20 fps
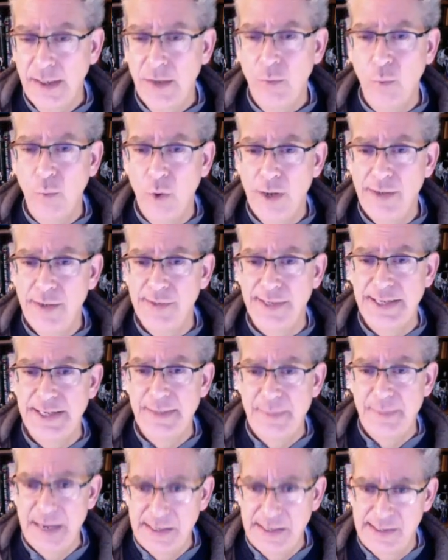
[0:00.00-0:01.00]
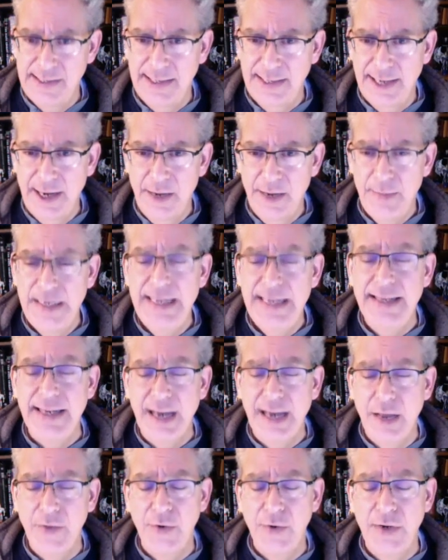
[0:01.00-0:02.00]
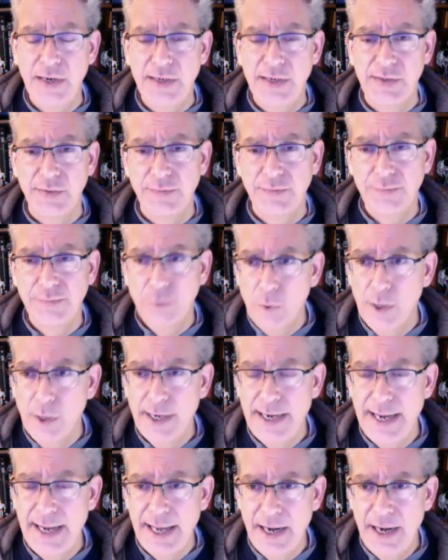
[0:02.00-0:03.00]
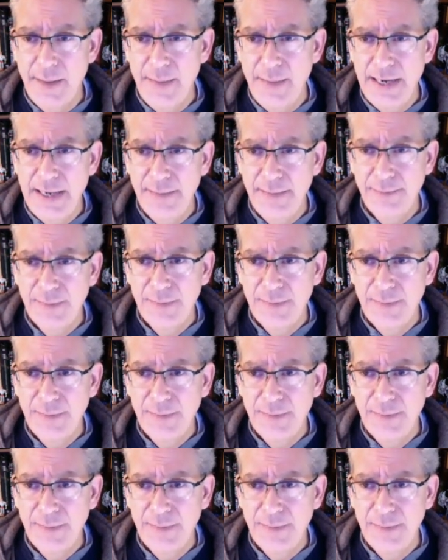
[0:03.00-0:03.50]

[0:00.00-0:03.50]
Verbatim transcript: One is a domestic enemy, the other is a foreign enemy.